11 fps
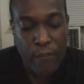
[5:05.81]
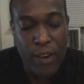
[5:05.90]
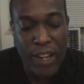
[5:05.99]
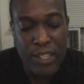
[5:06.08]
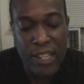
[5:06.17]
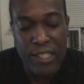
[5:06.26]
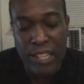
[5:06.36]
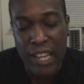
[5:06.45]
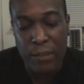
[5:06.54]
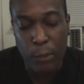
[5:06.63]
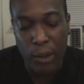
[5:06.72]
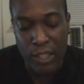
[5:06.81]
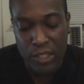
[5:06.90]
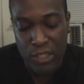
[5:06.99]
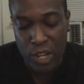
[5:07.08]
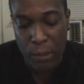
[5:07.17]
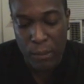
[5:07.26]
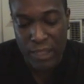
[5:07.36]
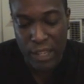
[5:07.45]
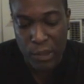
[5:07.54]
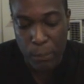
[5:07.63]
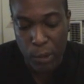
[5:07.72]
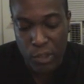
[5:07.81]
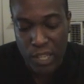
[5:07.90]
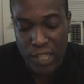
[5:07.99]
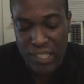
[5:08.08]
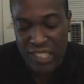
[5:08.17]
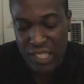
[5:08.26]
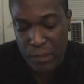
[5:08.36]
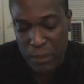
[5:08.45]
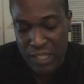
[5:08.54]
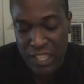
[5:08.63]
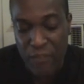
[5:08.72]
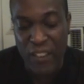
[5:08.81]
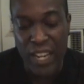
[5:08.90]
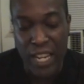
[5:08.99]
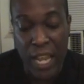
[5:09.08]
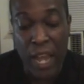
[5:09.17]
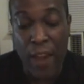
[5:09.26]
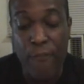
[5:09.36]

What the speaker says: Franchise Tax Board has determined that your protest is a specific,